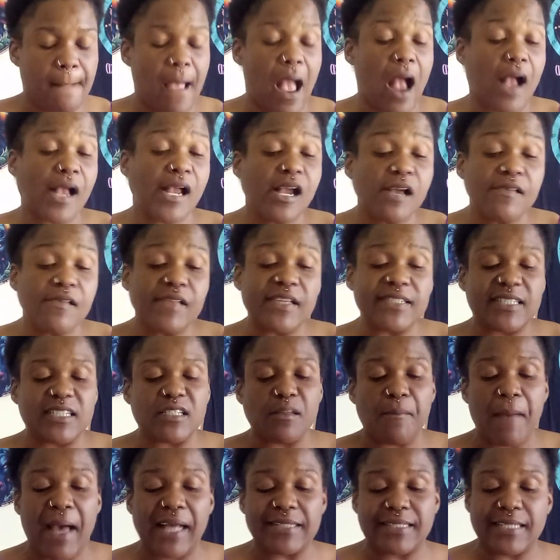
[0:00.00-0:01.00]
I hear this is
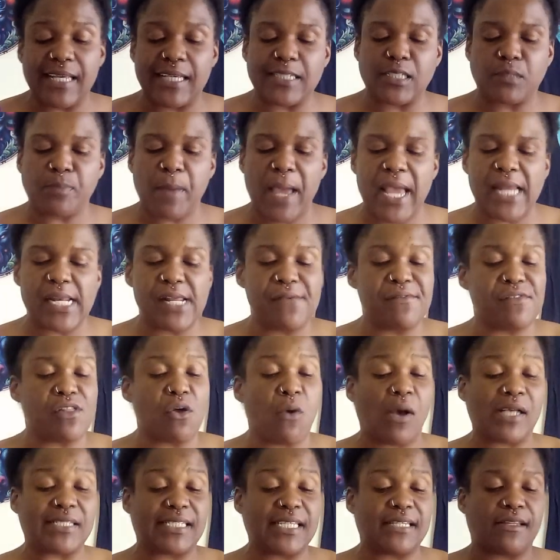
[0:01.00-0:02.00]
about to expand, even
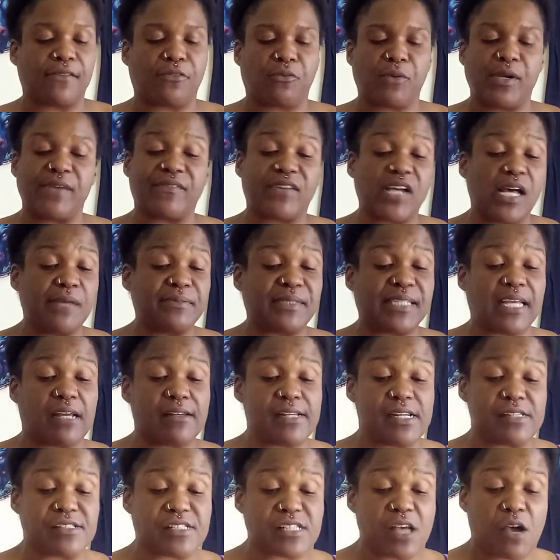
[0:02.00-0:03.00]
though I see the 3 of Cups down
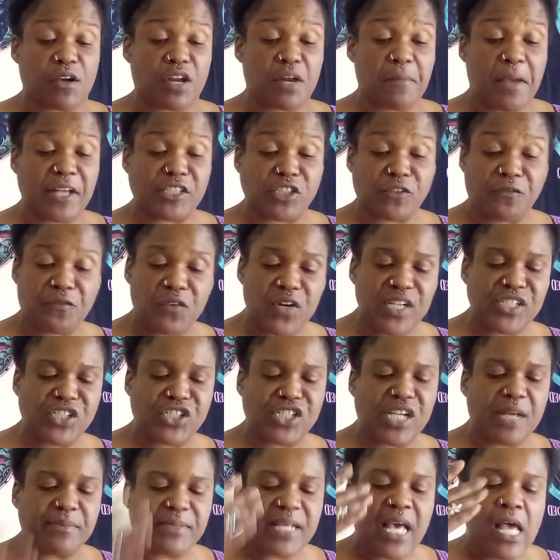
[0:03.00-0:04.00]
here talking about your
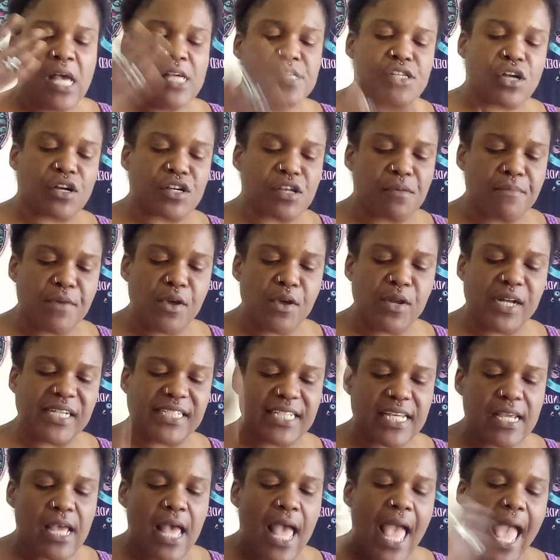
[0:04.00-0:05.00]
friendships, your
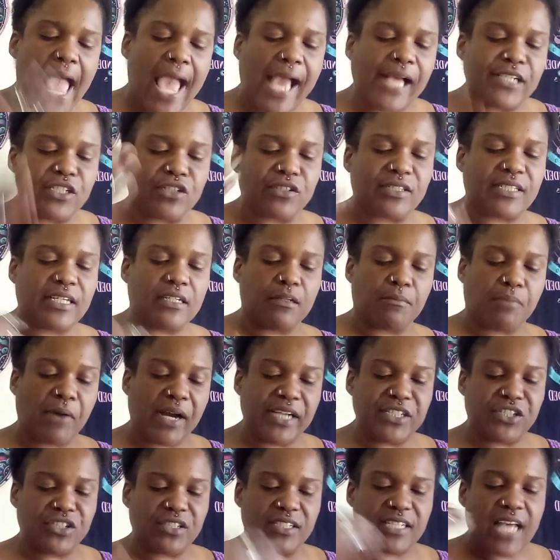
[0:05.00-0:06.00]
community, and your
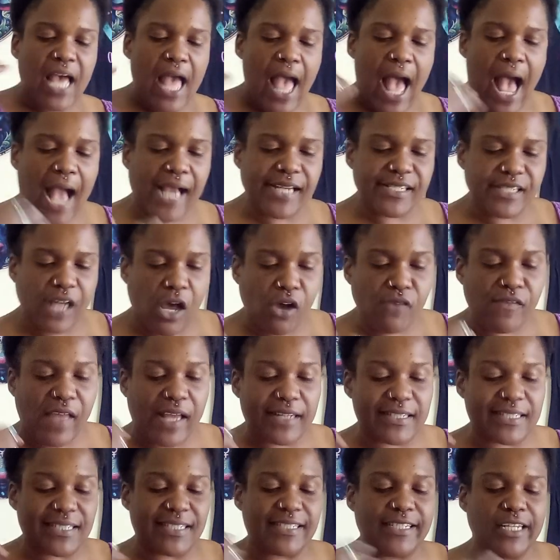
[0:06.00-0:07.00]
celebrations. I know
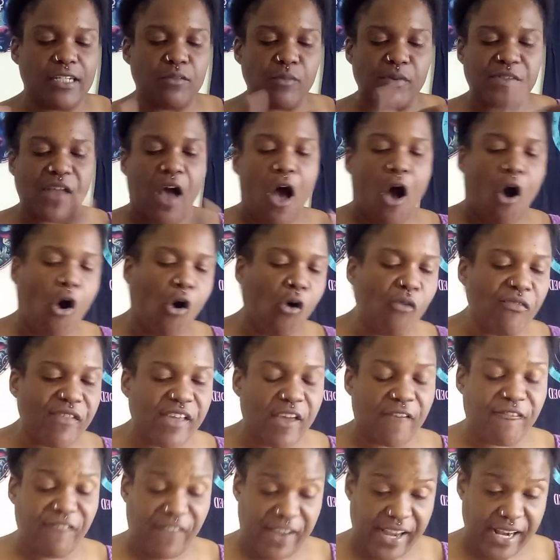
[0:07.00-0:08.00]
that this is dealing with all
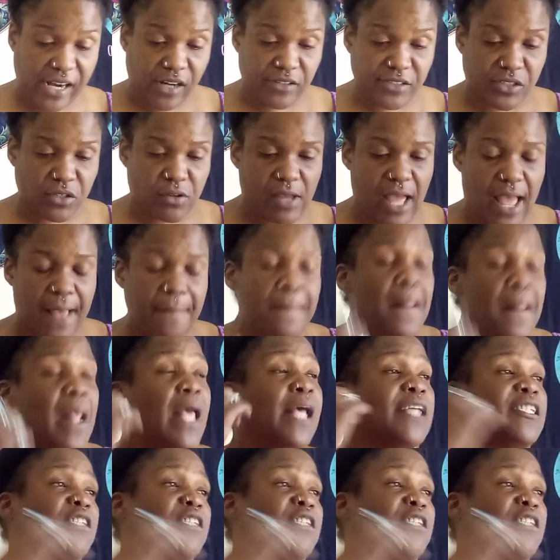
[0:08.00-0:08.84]
the affairs, okay?